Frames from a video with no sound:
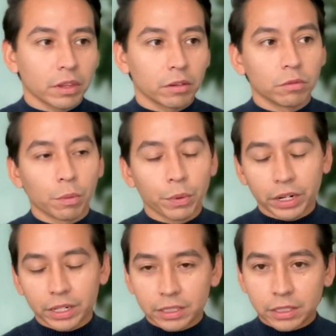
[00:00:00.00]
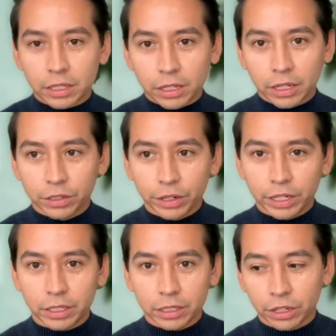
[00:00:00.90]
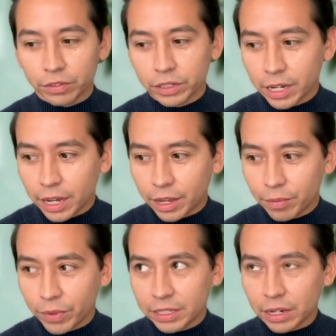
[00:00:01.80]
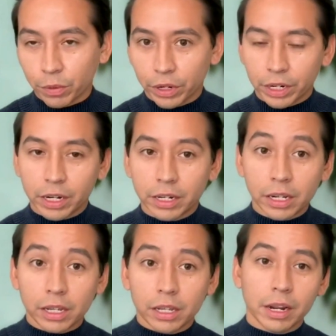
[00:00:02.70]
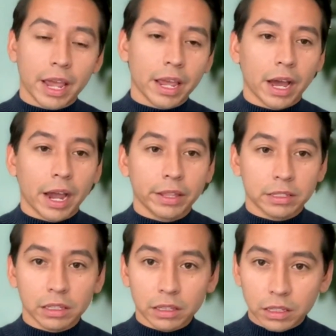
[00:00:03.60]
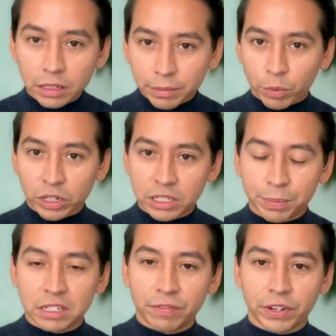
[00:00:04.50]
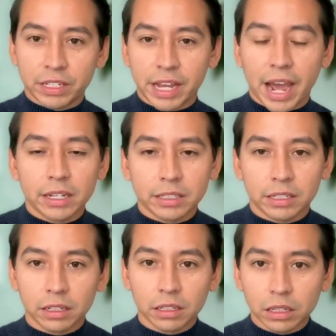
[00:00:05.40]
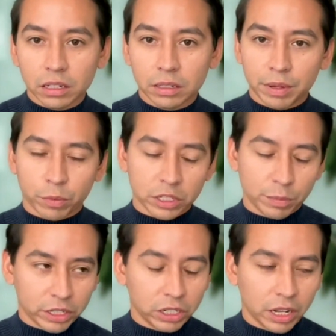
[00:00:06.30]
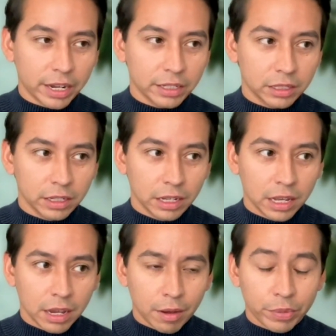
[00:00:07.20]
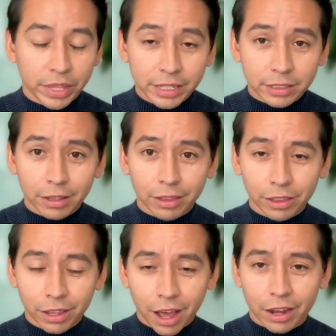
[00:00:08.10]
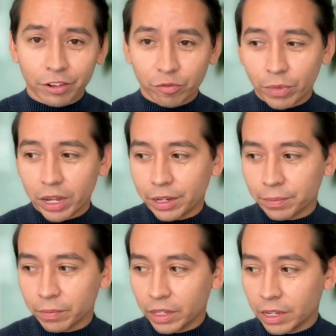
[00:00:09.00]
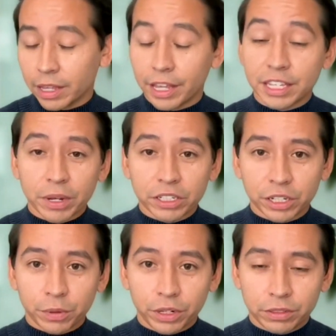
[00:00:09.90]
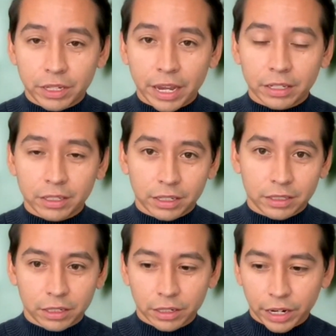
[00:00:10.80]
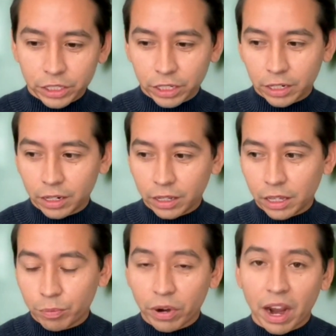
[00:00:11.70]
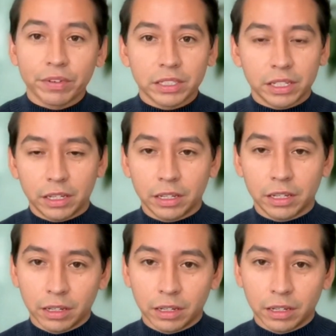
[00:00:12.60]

What we're going to see increasingly over time is that we're going to need AI that's a little bit more specific in task and a little bit more specialized. But that takes a lot of money, especially when you take into consideration the privacy